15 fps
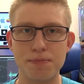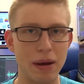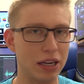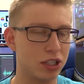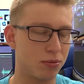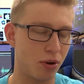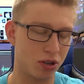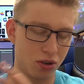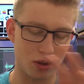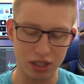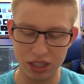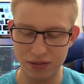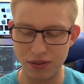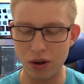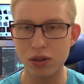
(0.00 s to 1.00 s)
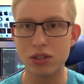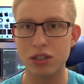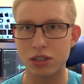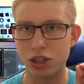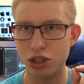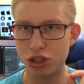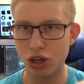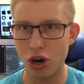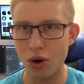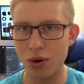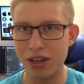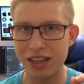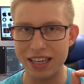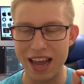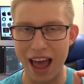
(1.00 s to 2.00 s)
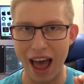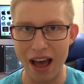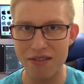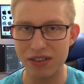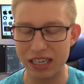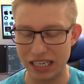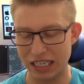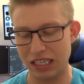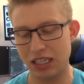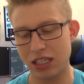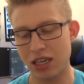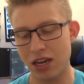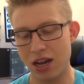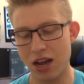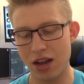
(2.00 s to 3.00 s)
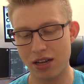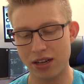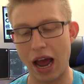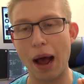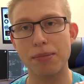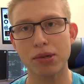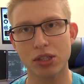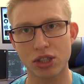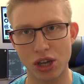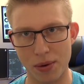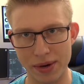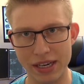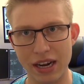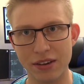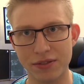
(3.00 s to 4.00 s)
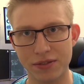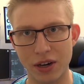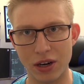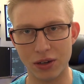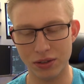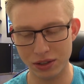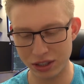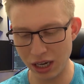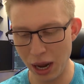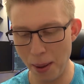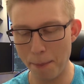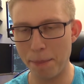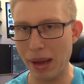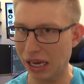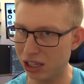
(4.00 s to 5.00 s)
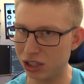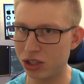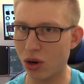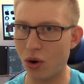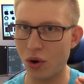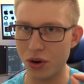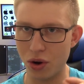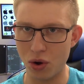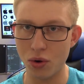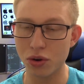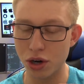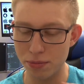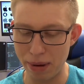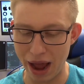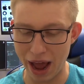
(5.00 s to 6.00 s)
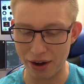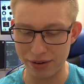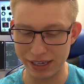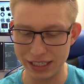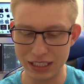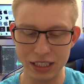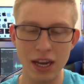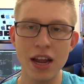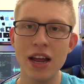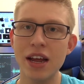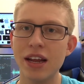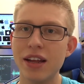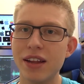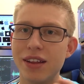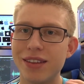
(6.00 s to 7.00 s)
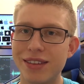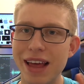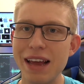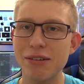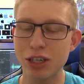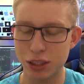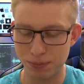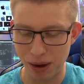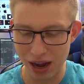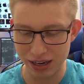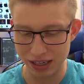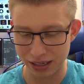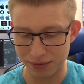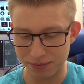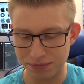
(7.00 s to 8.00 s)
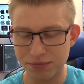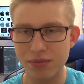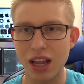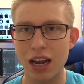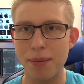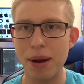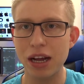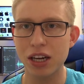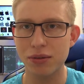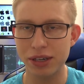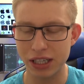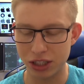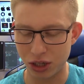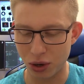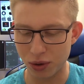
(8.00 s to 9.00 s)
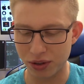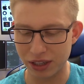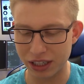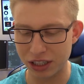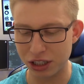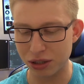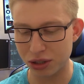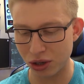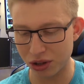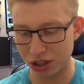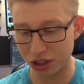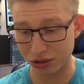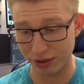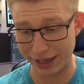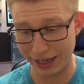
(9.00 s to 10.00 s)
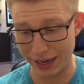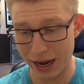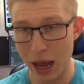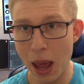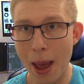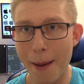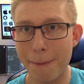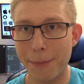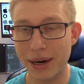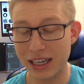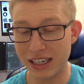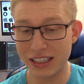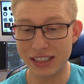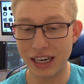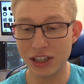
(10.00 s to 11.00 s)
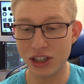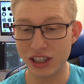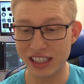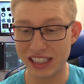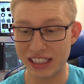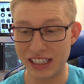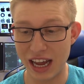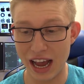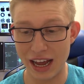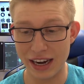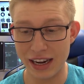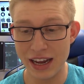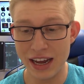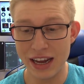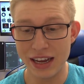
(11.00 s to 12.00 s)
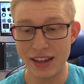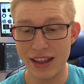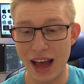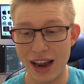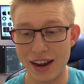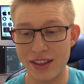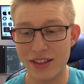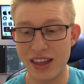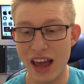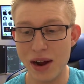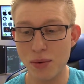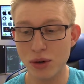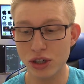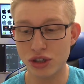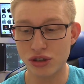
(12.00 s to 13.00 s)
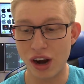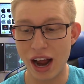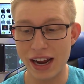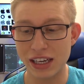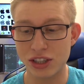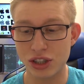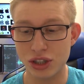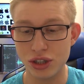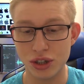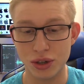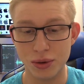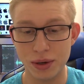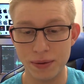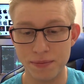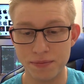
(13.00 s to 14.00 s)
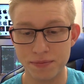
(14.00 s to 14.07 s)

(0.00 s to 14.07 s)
benchmarked all these phones and showed the evidence to Apple slowing down phones based on older batteries, they responded. And I'm not going to read this whole thing to you, it's on the screen, but it essentially said that they were trying to